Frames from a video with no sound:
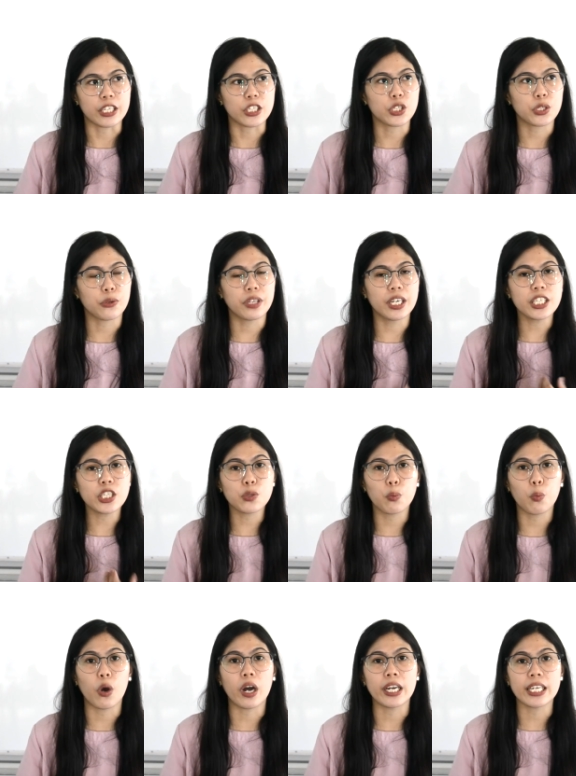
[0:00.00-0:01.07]
so this
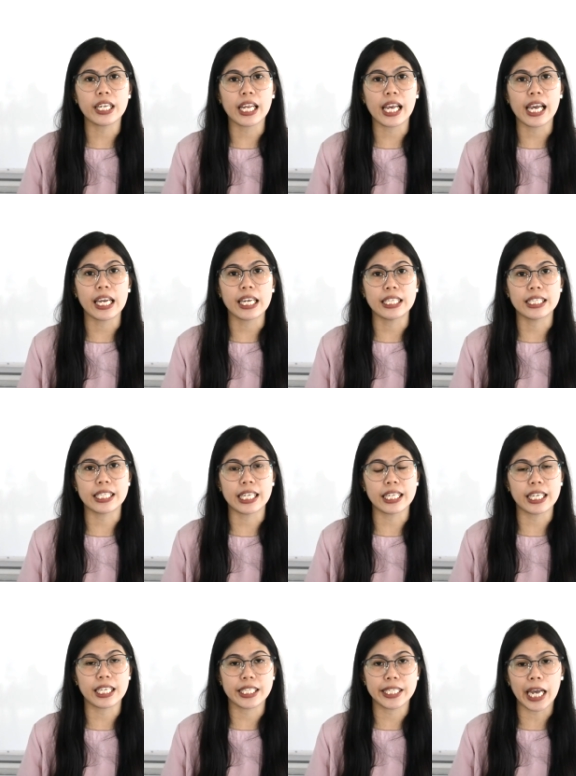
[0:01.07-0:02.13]
one is
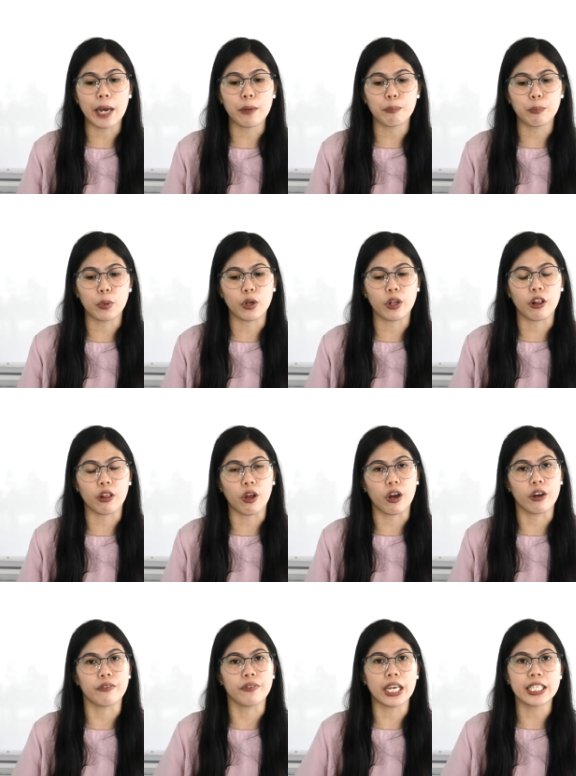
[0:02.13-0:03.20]
an example
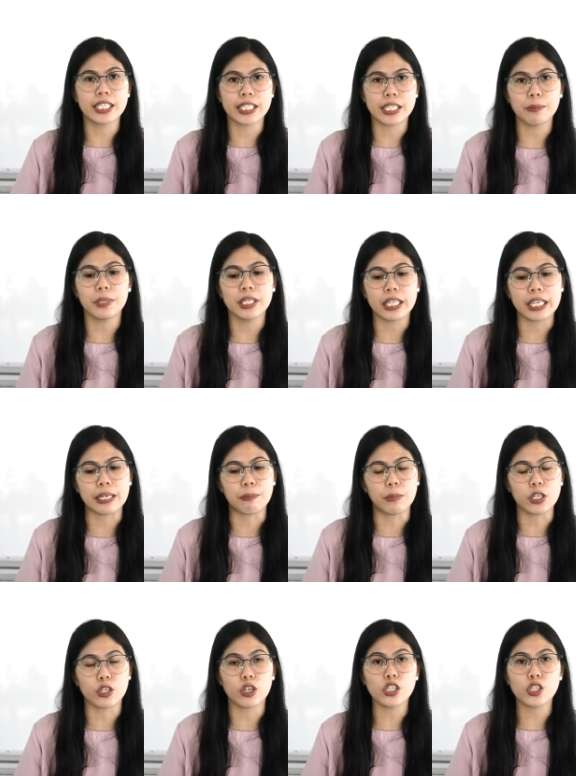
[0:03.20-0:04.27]
of a simile
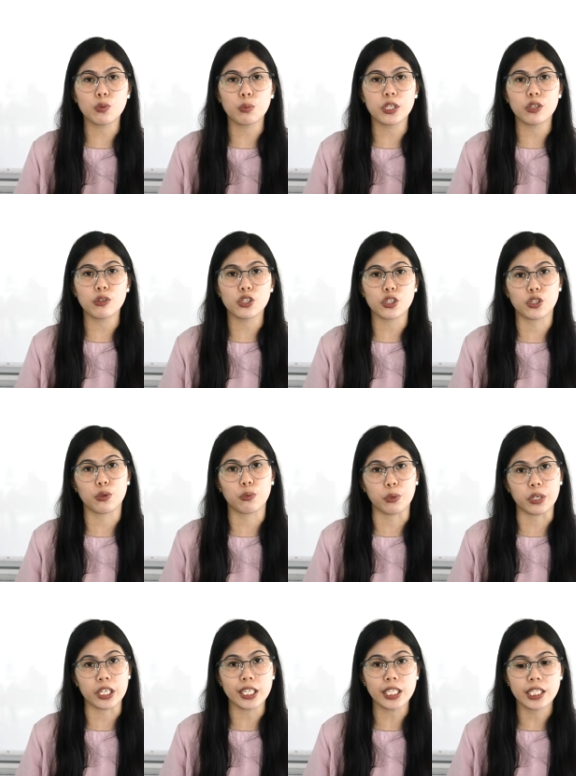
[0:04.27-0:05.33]
because we use the
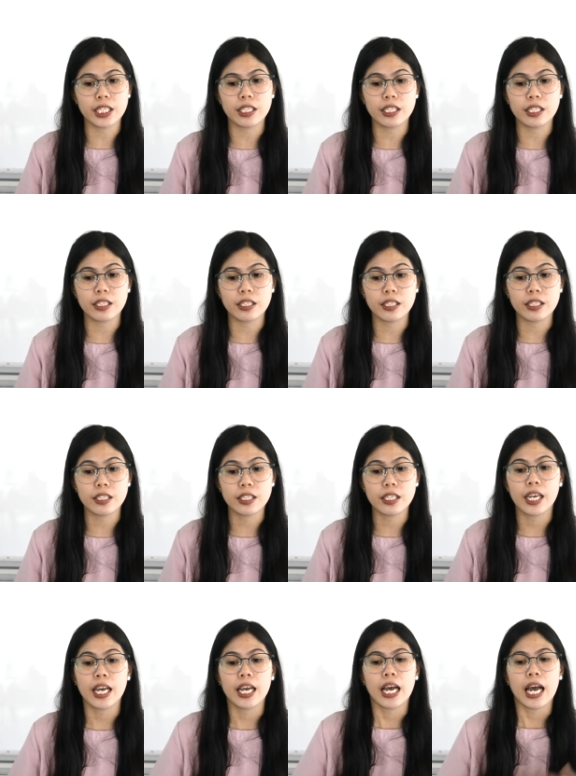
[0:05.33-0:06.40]
word
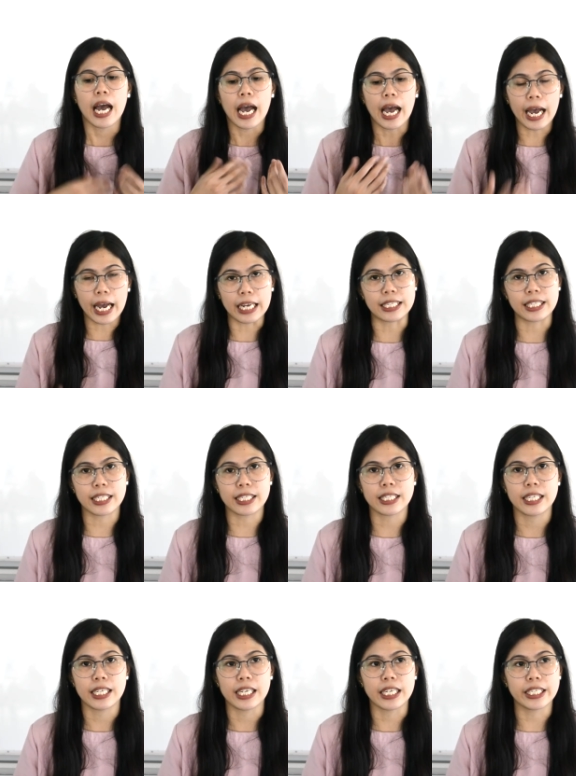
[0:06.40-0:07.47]
as.
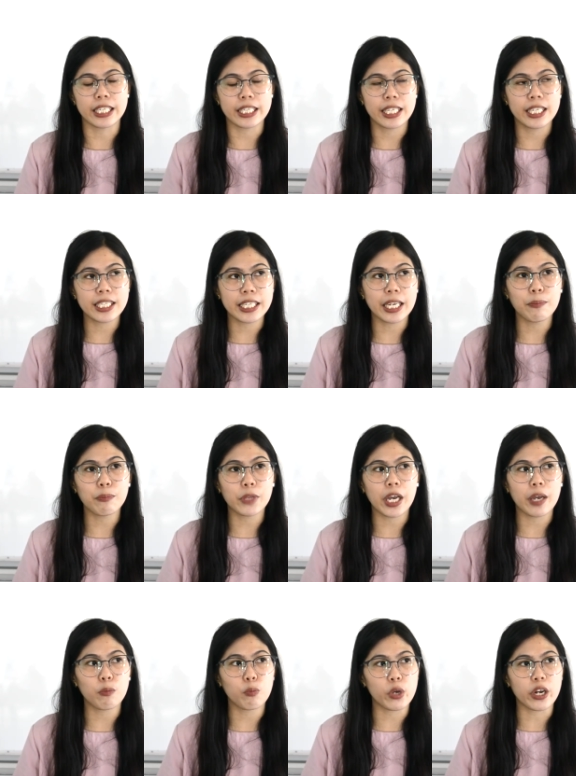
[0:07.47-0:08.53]
And at the same
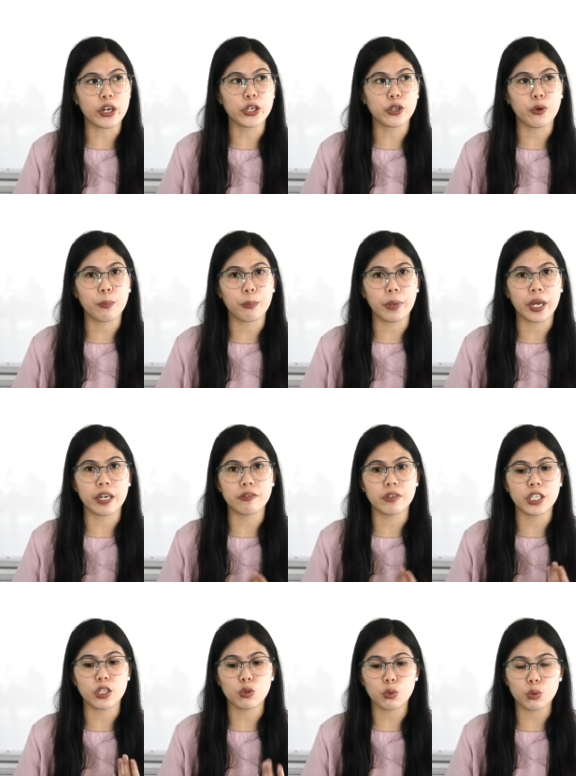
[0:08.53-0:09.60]
time, we are
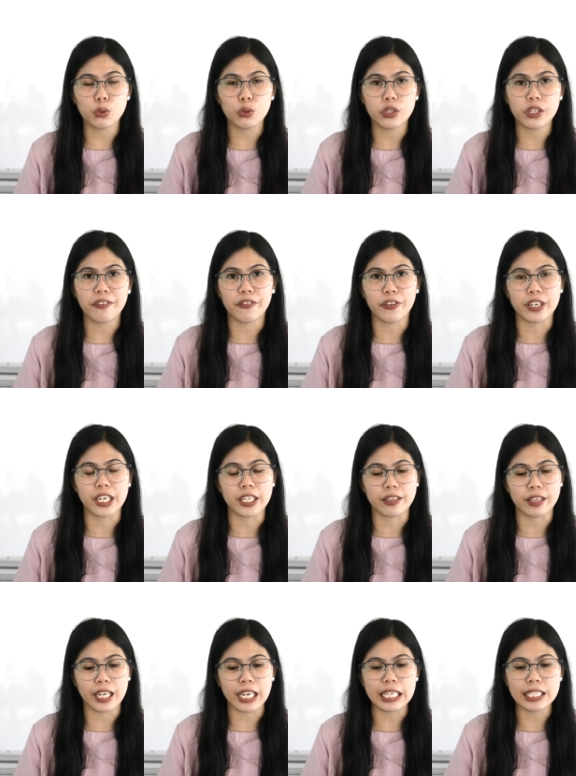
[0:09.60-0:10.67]
comparing two different
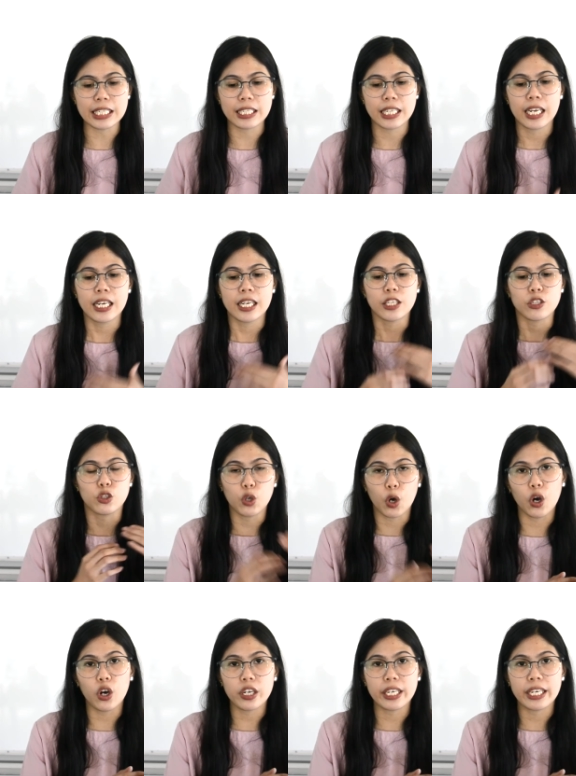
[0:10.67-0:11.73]
things,
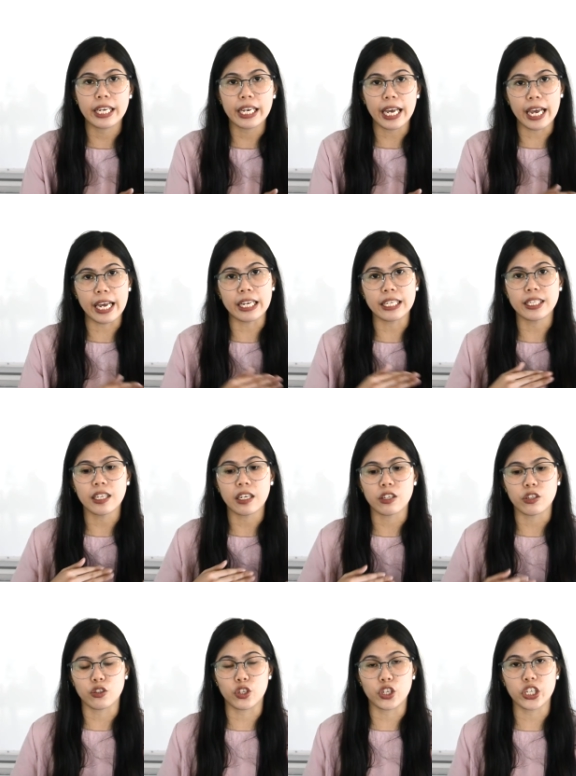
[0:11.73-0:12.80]
dog and
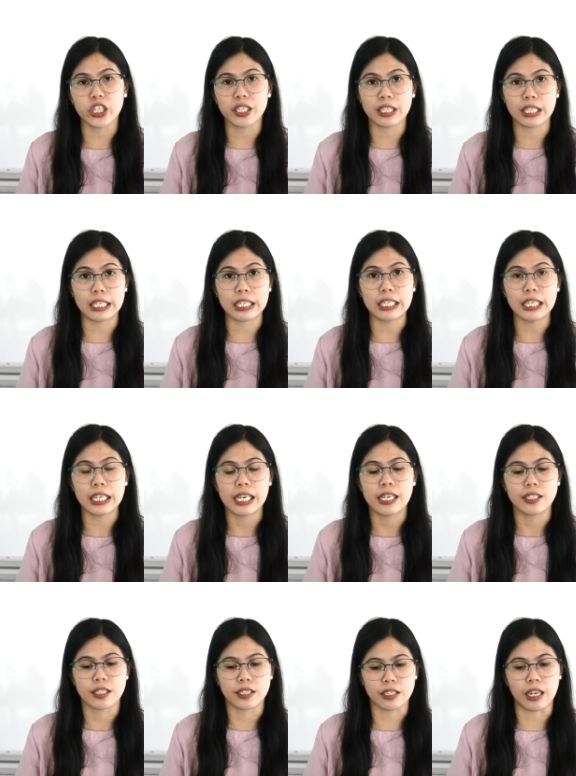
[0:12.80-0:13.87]
dirty
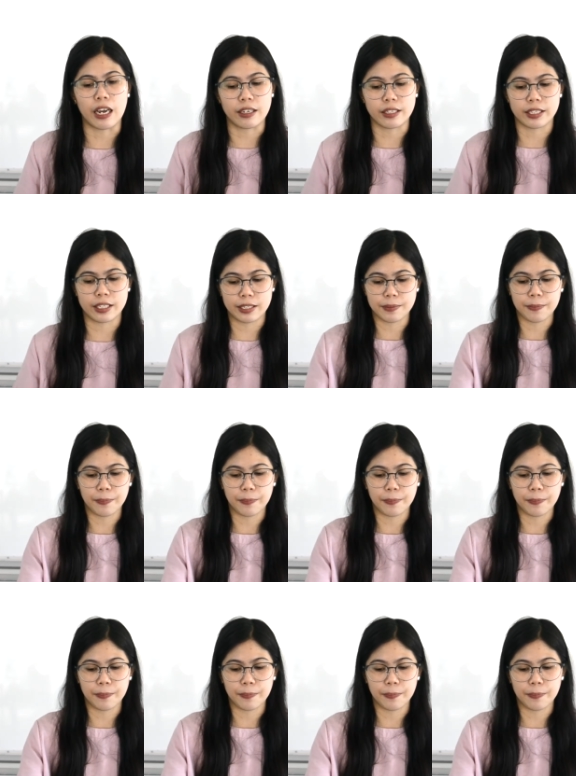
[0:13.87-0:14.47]
socks.